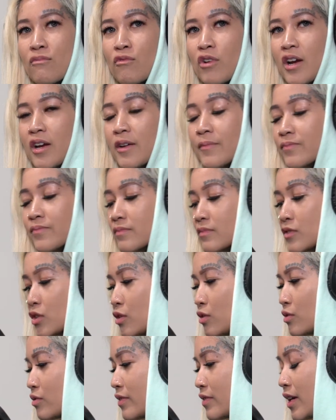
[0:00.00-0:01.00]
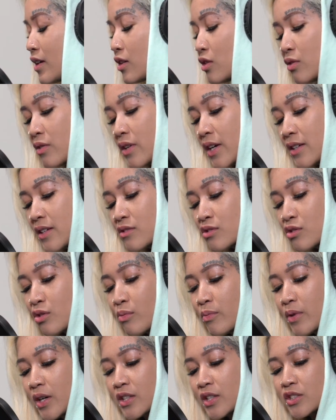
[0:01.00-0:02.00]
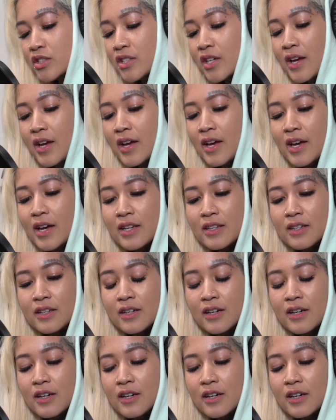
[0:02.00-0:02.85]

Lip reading: Right, dude. Thank you again so much, and